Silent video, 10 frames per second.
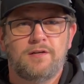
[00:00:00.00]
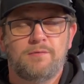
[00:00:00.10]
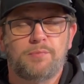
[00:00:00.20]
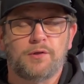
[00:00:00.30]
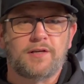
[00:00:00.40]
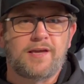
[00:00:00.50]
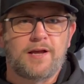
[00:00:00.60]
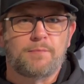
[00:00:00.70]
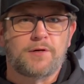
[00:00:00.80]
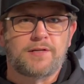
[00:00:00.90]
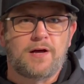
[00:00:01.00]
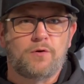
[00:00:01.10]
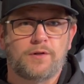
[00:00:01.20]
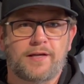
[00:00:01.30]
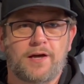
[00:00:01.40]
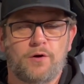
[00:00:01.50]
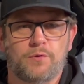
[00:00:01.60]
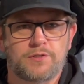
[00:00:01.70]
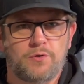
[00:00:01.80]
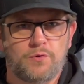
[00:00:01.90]
put the camera down like I
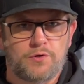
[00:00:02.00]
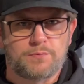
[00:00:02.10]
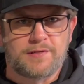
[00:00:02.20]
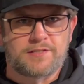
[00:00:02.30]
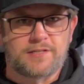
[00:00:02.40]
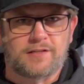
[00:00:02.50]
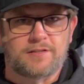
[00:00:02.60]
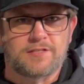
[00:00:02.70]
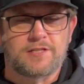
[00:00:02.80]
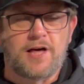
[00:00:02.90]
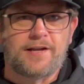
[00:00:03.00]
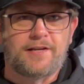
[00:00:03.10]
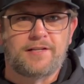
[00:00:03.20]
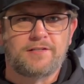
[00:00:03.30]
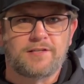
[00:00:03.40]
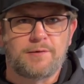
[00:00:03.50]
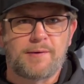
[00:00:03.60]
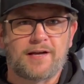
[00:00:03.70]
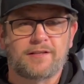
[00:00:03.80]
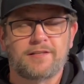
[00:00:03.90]
always do. I use my stick to slide it into the
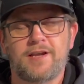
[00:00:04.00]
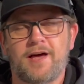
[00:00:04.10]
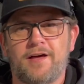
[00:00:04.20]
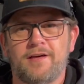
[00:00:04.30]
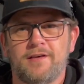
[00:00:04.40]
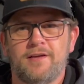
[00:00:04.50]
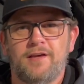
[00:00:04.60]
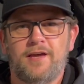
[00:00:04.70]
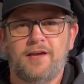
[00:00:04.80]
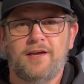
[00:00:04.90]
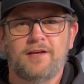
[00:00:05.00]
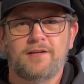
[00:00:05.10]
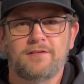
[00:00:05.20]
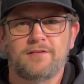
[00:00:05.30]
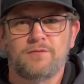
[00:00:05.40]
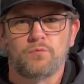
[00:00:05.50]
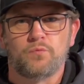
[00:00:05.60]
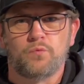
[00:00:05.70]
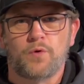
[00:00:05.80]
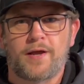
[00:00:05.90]
back of the net. And
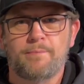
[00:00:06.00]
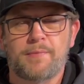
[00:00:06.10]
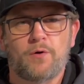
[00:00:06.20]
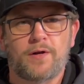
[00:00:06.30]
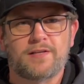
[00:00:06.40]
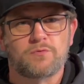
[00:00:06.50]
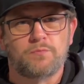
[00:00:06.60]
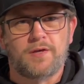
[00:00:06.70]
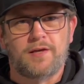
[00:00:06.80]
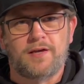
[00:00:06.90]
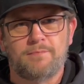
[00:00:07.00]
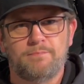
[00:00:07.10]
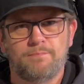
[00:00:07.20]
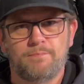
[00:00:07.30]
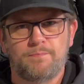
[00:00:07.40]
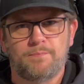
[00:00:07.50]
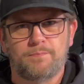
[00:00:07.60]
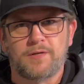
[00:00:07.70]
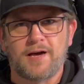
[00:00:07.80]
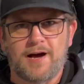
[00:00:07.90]
right about as it
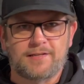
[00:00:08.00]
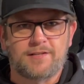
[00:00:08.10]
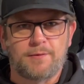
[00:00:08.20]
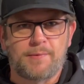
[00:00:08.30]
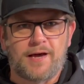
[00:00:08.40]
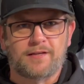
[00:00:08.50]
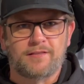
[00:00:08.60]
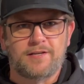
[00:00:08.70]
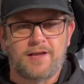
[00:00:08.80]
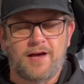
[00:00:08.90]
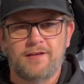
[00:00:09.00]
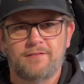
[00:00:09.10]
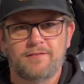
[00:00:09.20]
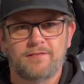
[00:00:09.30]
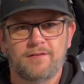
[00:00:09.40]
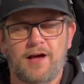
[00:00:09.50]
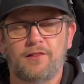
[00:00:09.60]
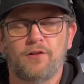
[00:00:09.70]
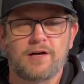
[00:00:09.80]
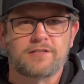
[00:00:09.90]
got to the back of the net, I
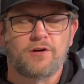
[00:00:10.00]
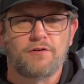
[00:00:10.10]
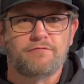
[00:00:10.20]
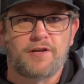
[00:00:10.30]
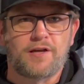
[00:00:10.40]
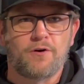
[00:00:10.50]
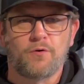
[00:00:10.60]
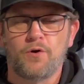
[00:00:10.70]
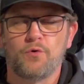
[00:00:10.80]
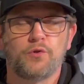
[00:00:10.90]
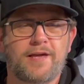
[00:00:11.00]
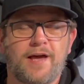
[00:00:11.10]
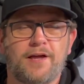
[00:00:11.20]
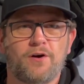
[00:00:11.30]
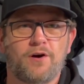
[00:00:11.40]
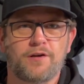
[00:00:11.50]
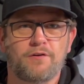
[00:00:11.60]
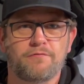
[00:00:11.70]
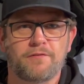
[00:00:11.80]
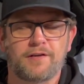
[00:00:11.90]
lost all video, only had audio
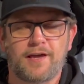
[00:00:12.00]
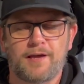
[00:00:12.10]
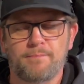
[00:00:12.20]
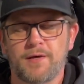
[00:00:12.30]
for the game.